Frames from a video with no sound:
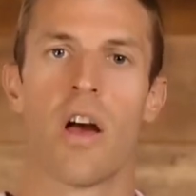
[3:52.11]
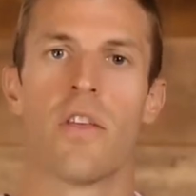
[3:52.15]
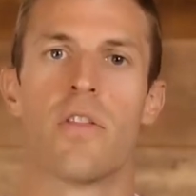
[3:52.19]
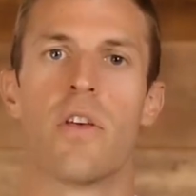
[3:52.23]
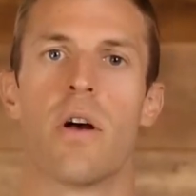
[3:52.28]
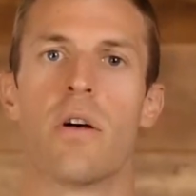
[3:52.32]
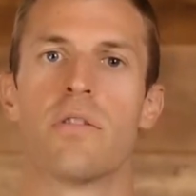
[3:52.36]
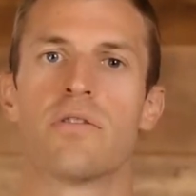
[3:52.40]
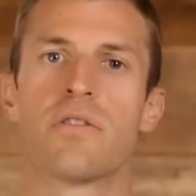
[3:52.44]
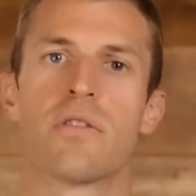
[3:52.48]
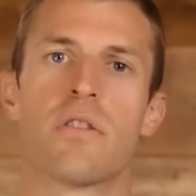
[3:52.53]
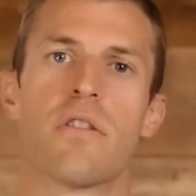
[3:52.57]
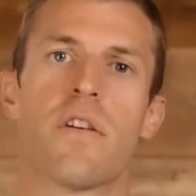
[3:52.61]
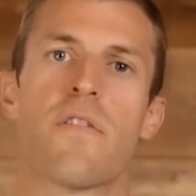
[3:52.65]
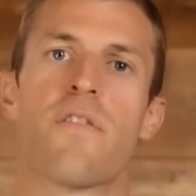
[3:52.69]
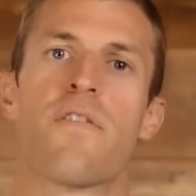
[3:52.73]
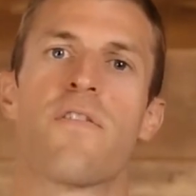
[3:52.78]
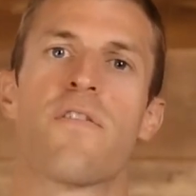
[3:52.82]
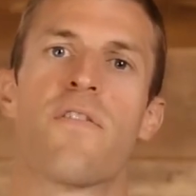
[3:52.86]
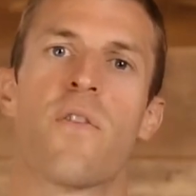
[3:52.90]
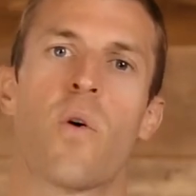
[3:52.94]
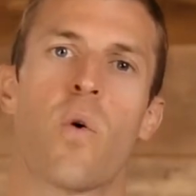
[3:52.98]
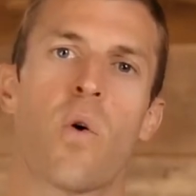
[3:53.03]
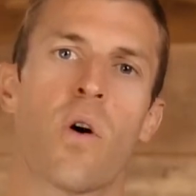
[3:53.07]
Those are the
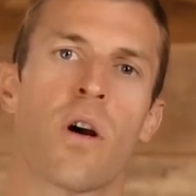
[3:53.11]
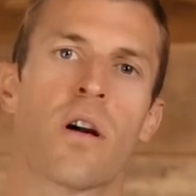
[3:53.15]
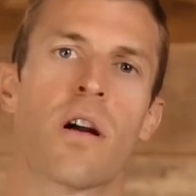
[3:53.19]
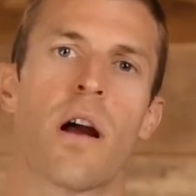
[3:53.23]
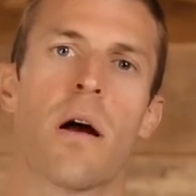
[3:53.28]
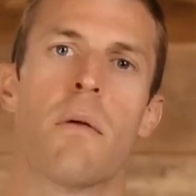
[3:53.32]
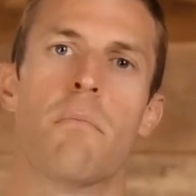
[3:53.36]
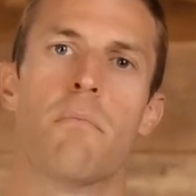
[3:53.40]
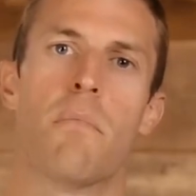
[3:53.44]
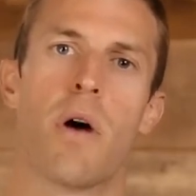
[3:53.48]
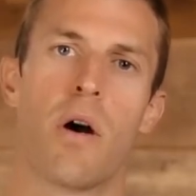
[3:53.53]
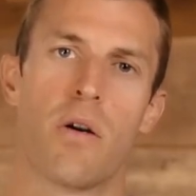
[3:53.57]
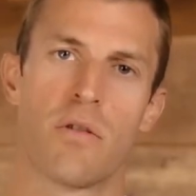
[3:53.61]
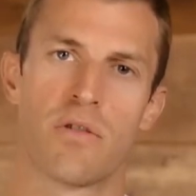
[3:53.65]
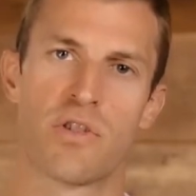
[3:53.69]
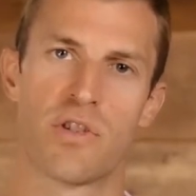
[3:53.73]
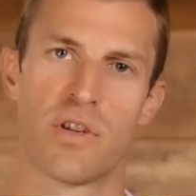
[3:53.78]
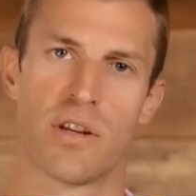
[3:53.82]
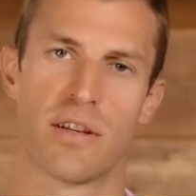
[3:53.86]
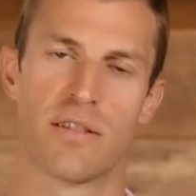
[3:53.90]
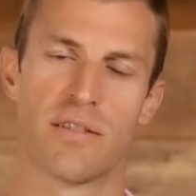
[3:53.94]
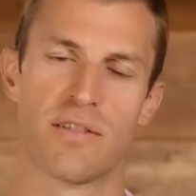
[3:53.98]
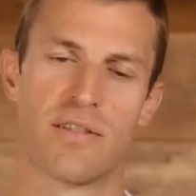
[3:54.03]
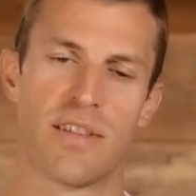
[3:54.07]
four
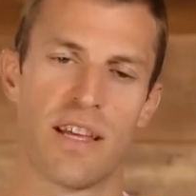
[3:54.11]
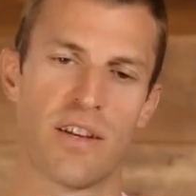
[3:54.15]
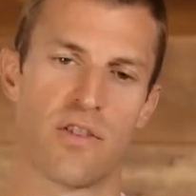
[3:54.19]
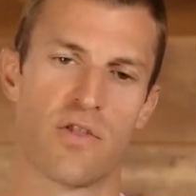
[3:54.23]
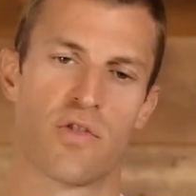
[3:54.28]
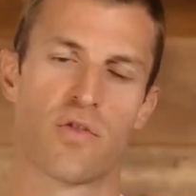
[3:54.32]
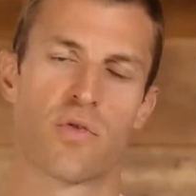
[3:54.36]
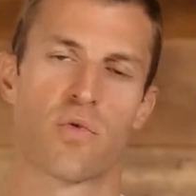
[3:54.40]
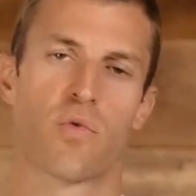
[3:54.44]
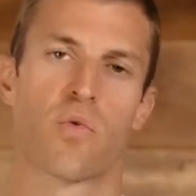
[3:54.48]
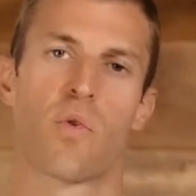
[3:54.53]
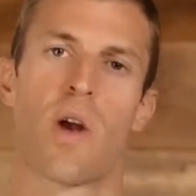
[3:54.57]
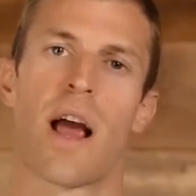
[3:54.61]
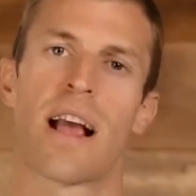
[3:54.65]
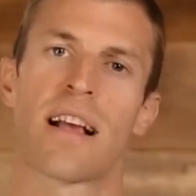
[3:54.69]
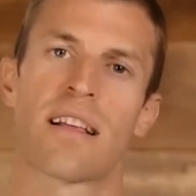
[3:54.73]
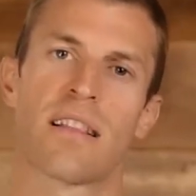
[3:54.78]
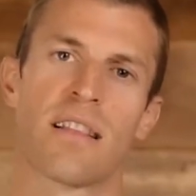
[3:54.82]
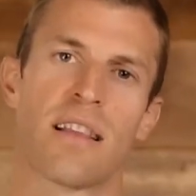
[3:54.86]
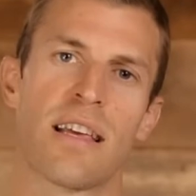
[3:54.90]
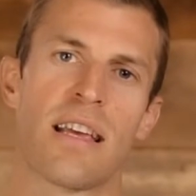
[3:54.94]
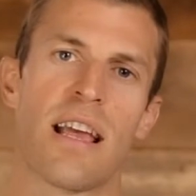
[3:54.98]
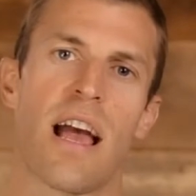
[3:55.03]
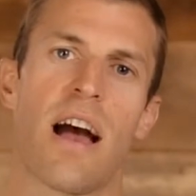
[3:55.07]
emotions that
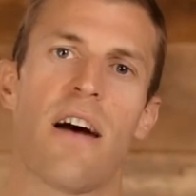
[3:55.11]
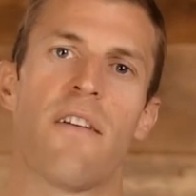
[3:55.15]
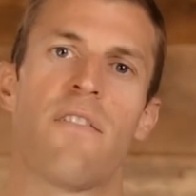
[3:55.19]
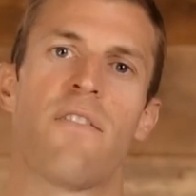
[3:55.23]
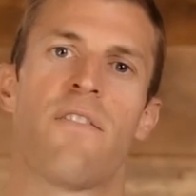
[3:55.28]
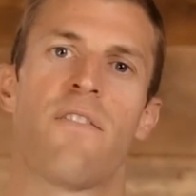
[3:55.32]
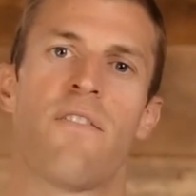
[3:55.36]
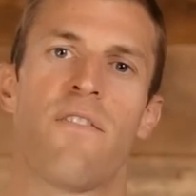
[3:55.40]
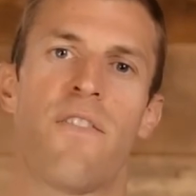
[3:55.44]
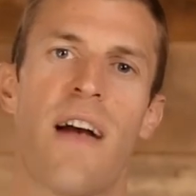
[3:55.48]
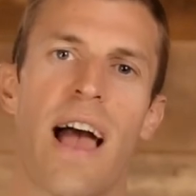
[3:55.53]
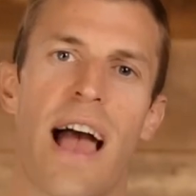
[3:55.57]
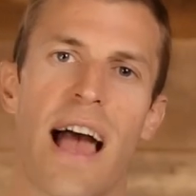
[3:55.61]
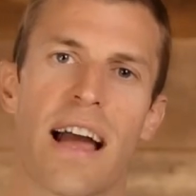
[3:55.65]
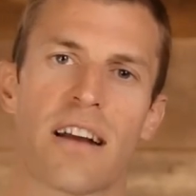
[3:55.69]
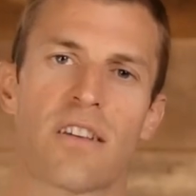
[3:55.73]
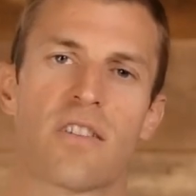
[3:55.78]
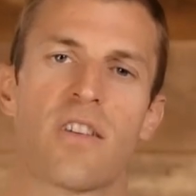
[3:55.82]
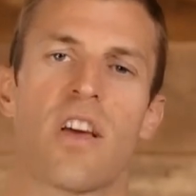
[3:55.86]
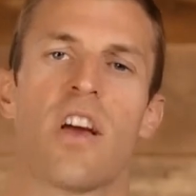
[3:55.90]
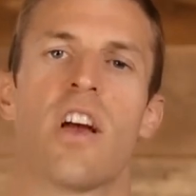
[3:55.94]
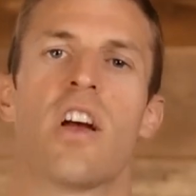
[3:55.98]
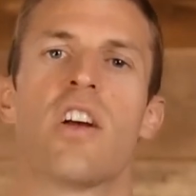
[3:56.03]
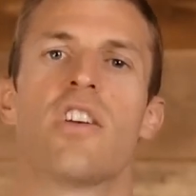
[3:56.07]
directly
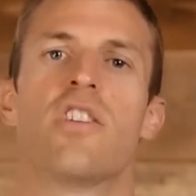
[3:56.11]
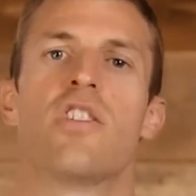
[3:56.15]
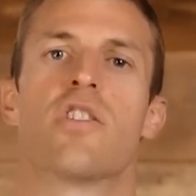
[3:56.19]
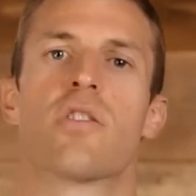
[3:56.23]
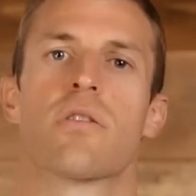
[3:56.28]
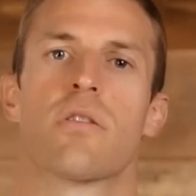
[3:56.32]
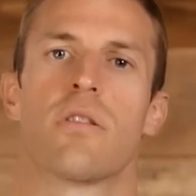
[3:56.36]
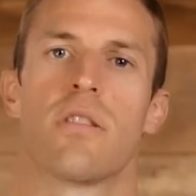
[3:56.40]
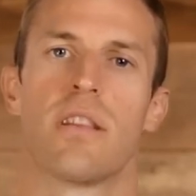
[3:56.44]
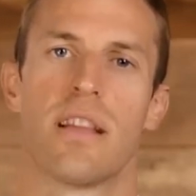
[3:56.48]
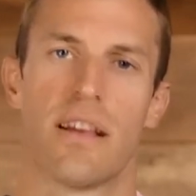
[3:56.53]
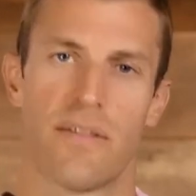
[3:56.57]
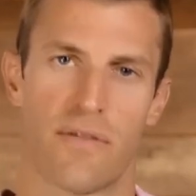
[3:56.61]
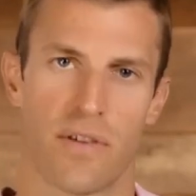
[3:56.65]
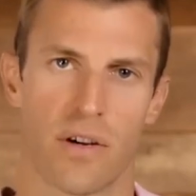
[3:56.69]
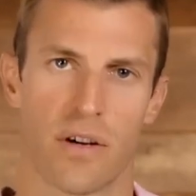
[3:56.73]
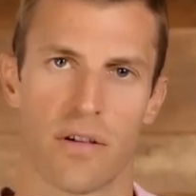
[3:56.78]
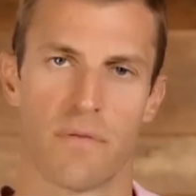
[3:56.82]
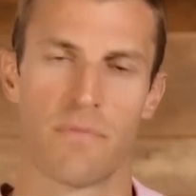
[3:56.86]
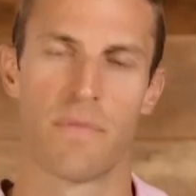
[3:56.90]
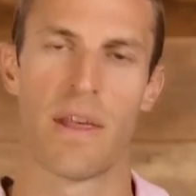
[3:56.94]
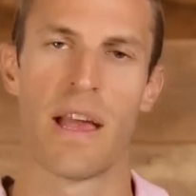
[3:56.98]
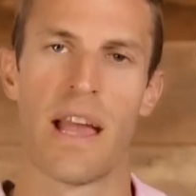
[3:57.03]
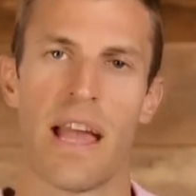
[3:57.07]
affect your
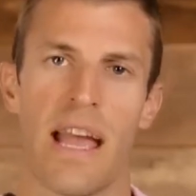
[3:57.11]
liver.